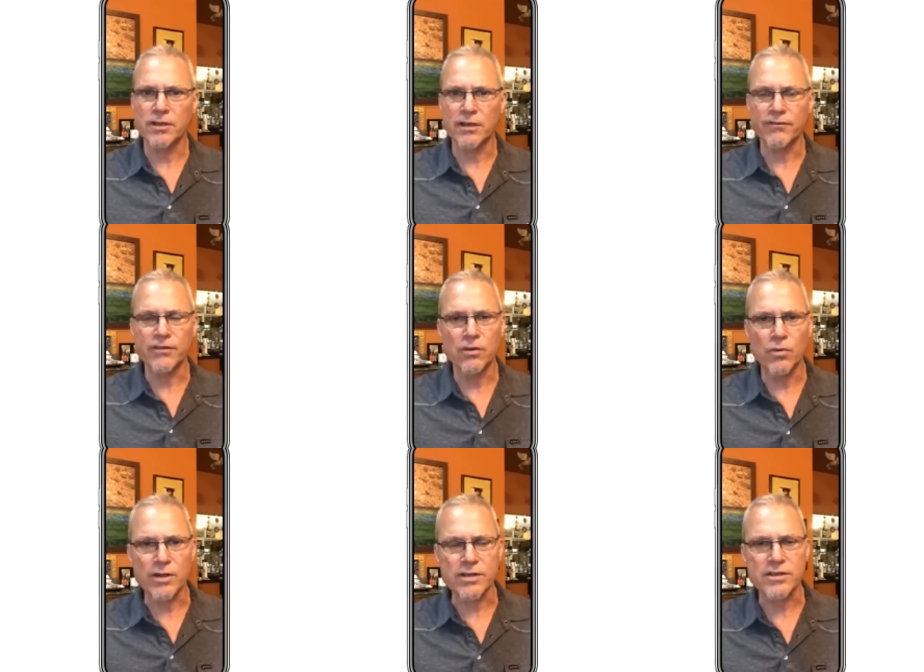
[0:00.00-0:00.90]
and if you don't
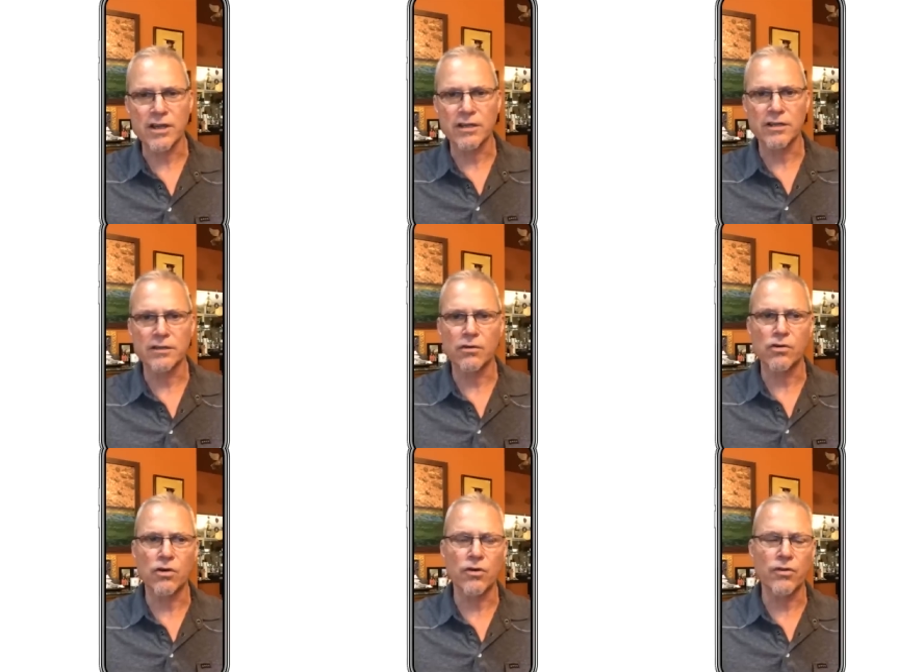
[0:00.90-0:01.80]
want to sell it,
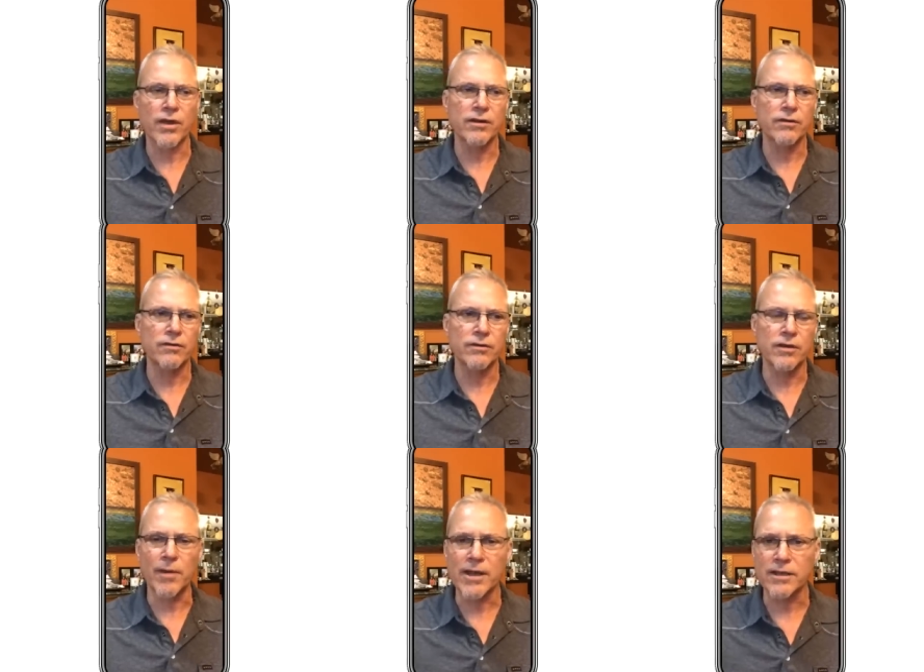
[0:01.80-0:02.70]
or they don't,
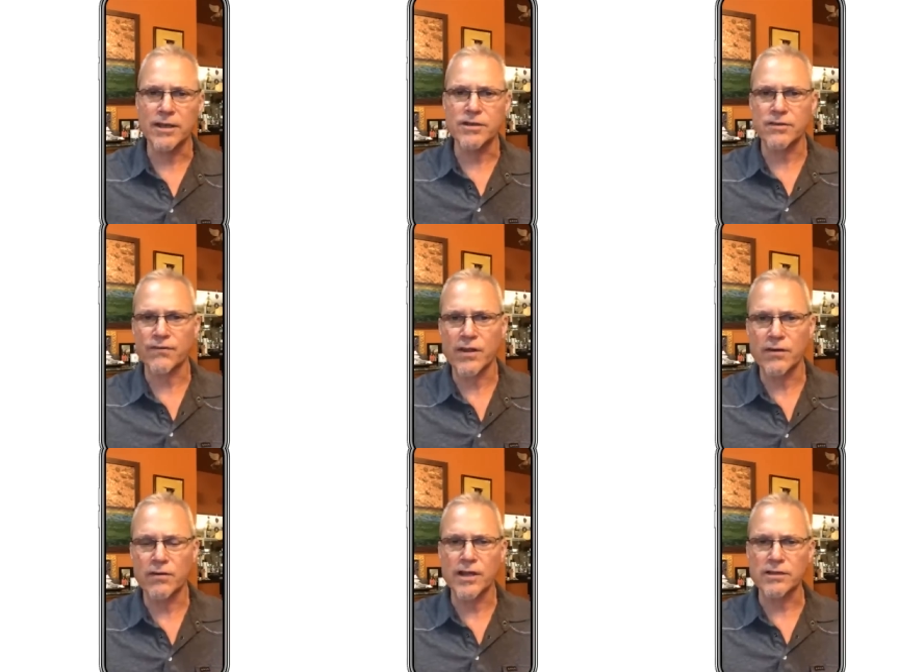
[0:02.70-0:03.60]
in my case, if they
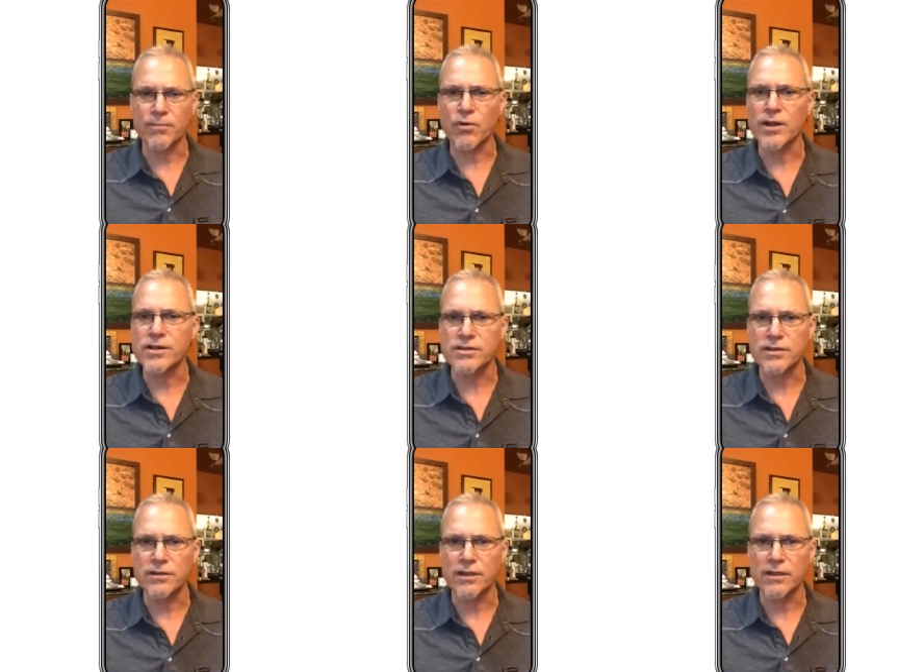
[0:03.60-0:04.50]
don't like the price
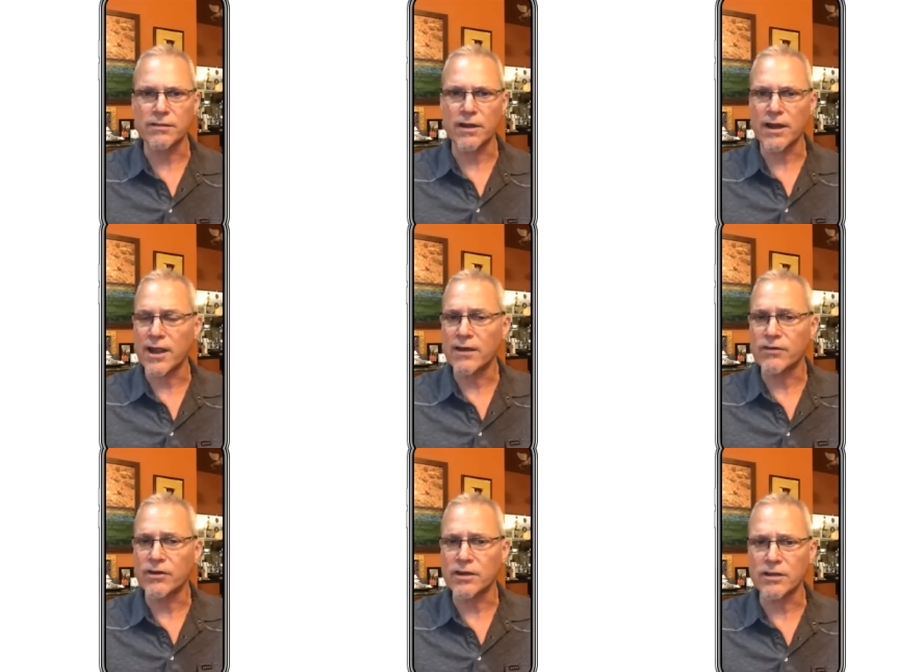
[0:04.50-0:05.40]
that they that I
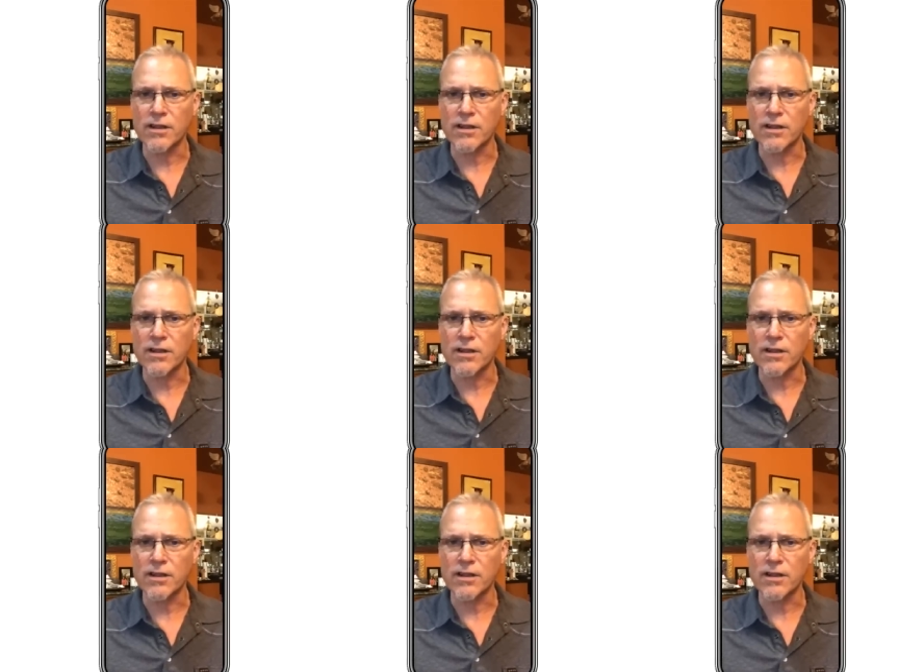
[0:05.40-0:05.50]
have on it,